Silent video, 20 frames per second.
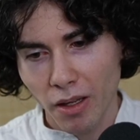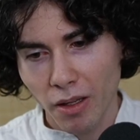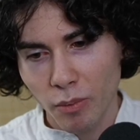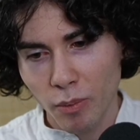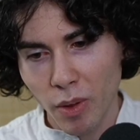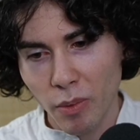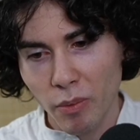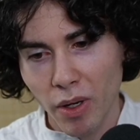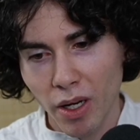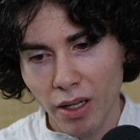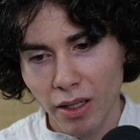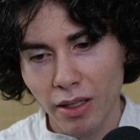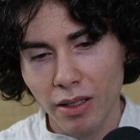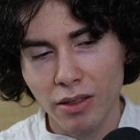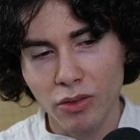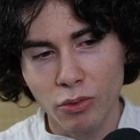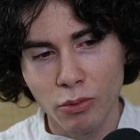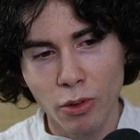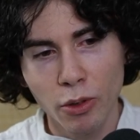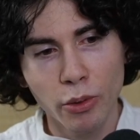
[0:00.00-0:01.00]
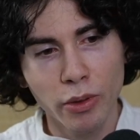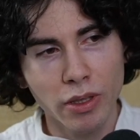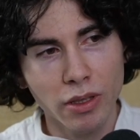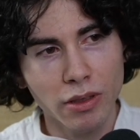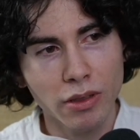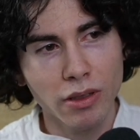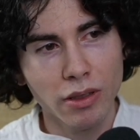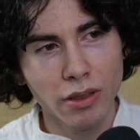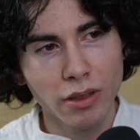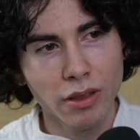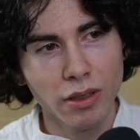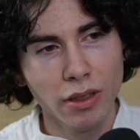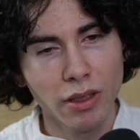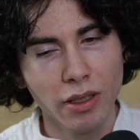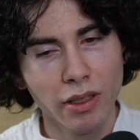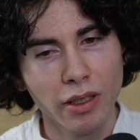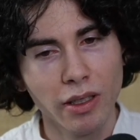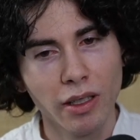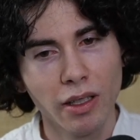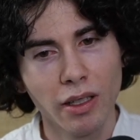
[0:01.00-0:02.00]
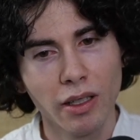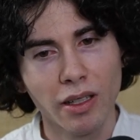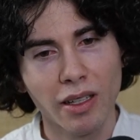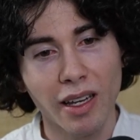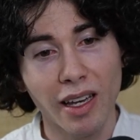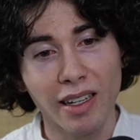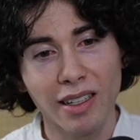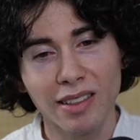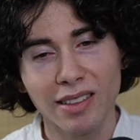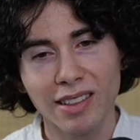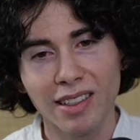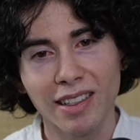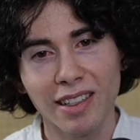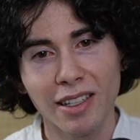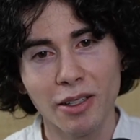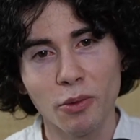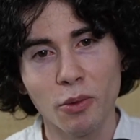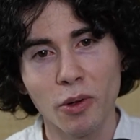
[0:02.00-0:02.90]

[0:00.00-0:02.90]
My body is ruined, and it's going to get